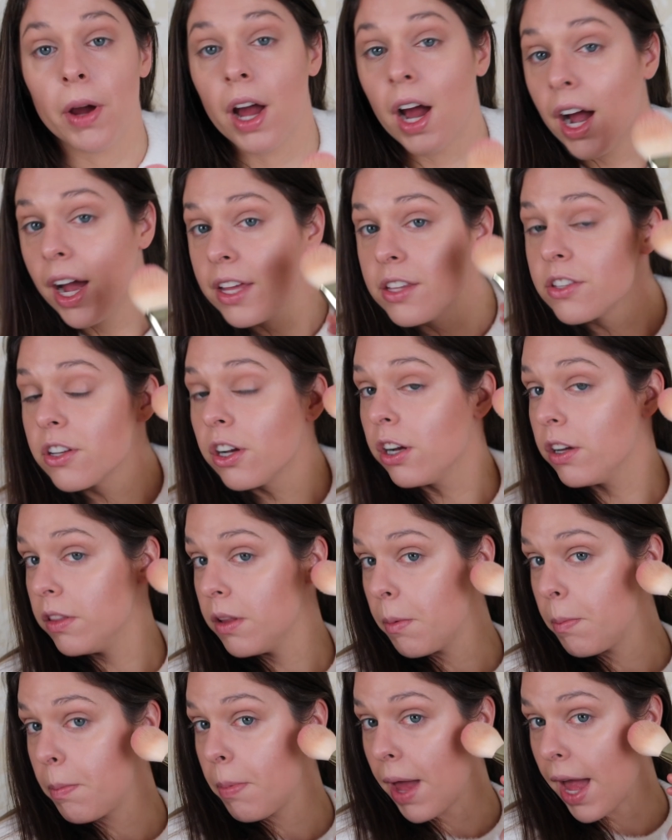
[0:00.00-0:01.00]
But I start in
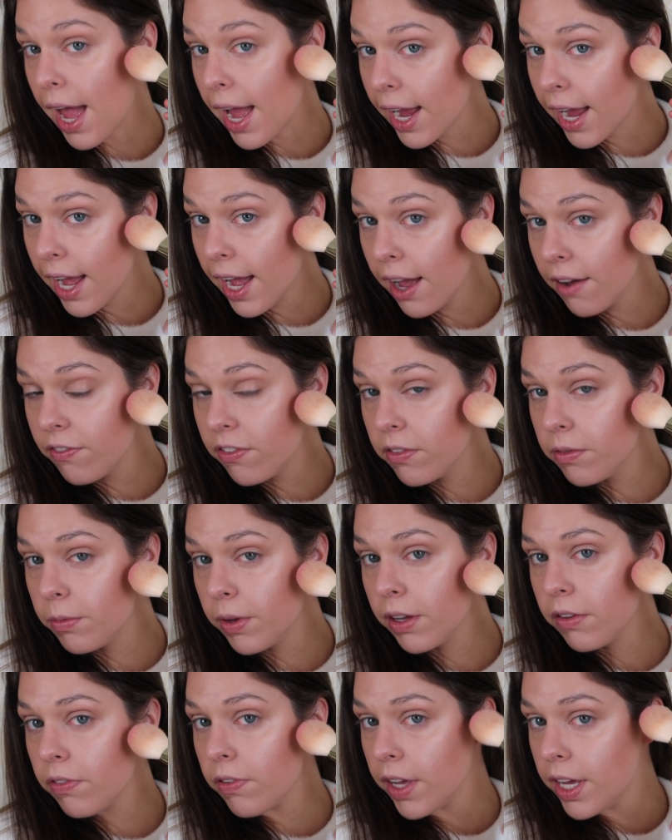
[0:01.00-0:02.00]
the back half of
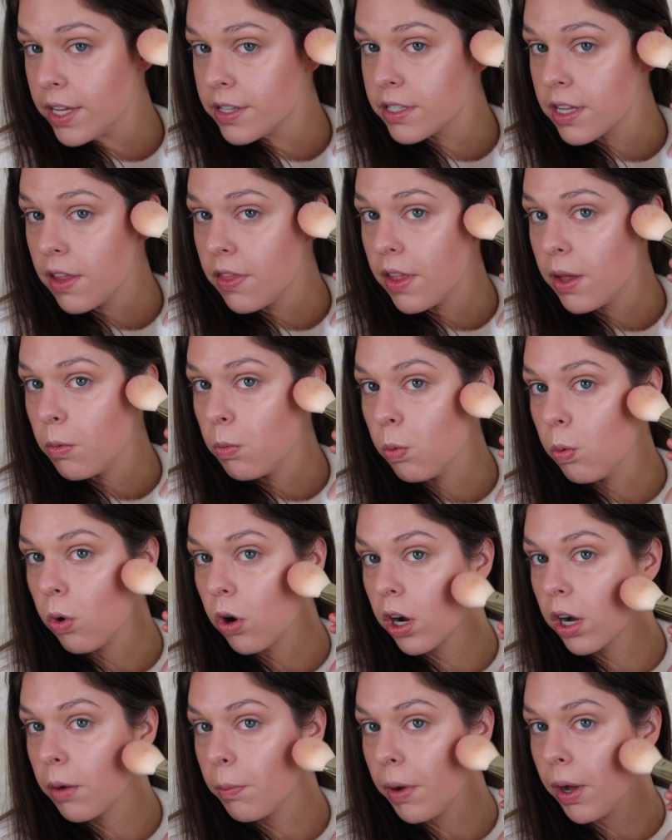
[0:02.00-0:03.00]
my face and then
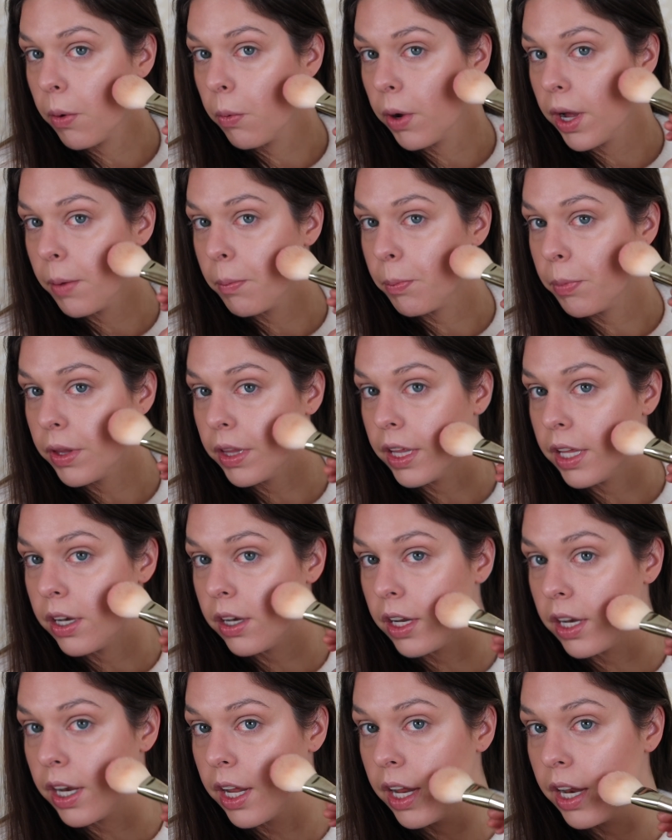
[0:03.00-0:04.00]
work my way
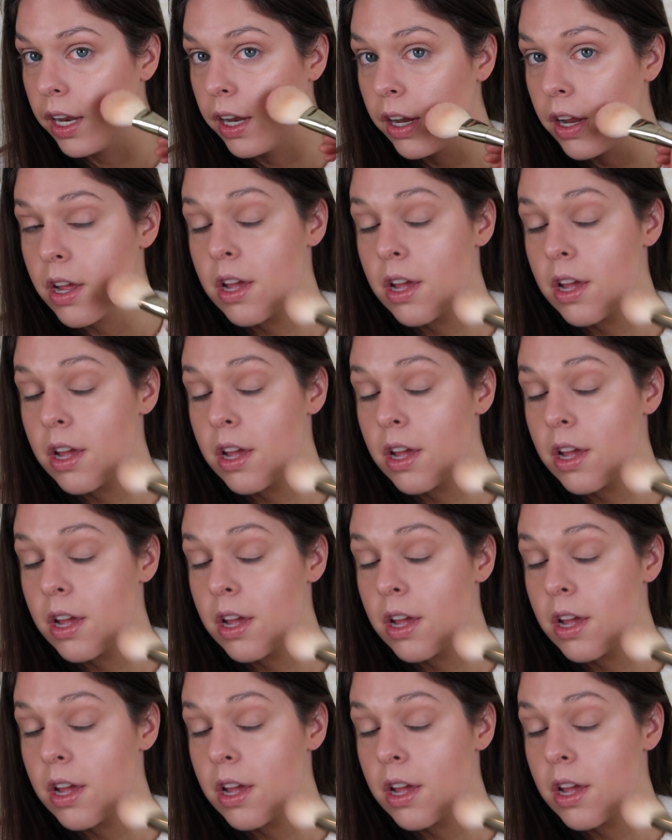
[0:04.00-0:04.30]
blending it